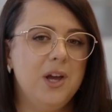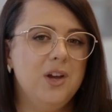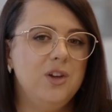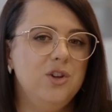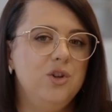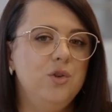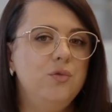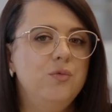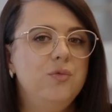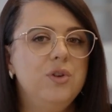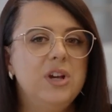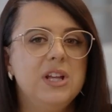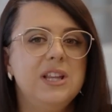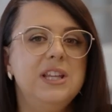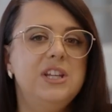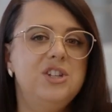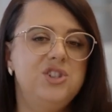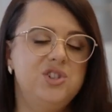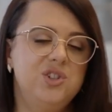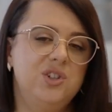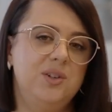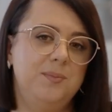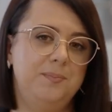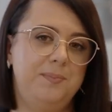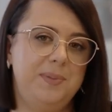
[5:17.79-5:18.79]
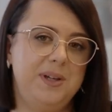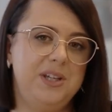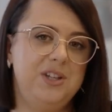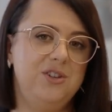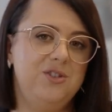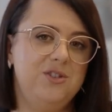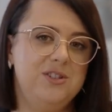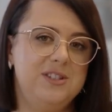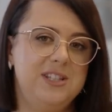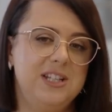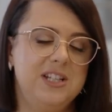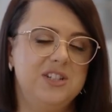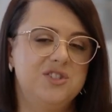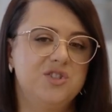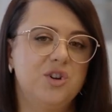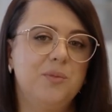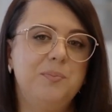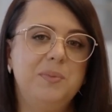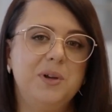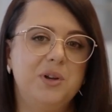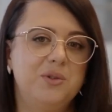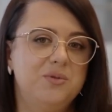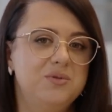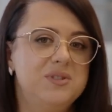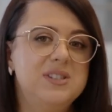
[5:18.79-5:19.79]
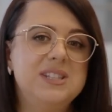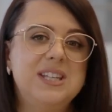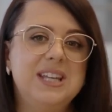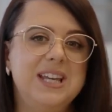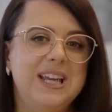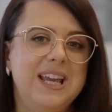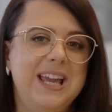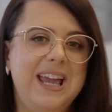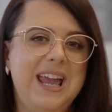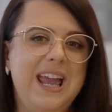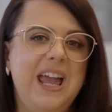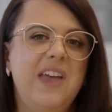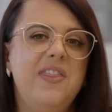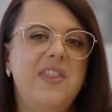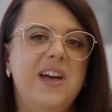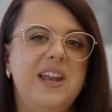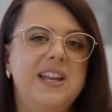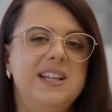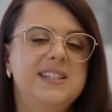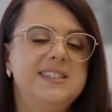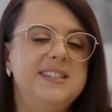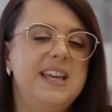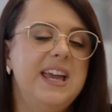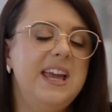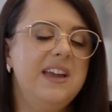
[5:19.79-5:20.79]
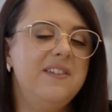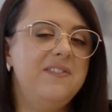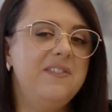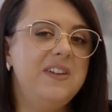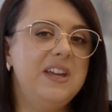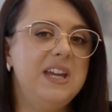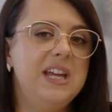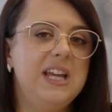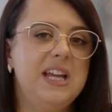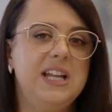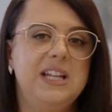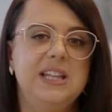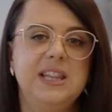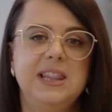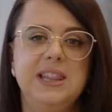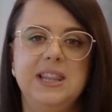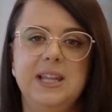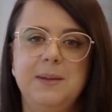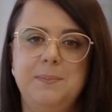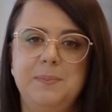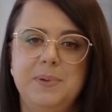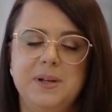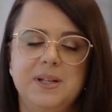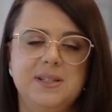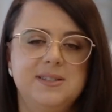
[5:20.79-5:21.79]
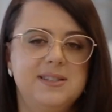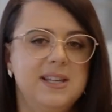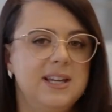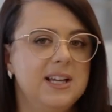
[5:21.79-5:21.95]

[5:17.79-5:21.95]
you really shouldn't be using topical skincare that is heavy in lipids